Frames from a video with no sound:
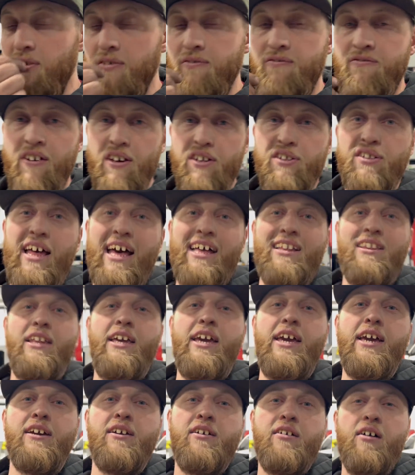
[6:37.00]
fix that
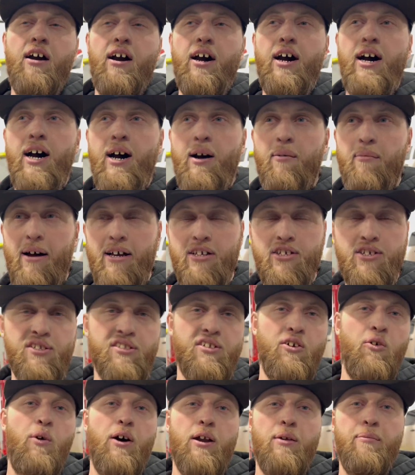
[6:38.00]
leak. I just
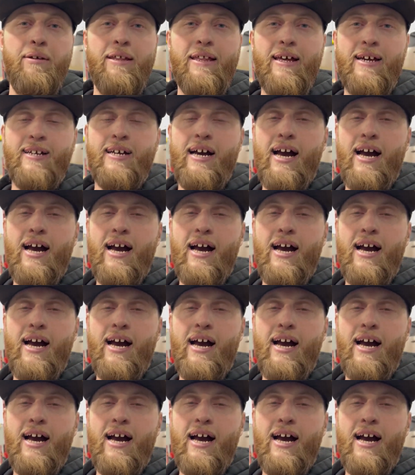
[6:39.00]
don't want to be that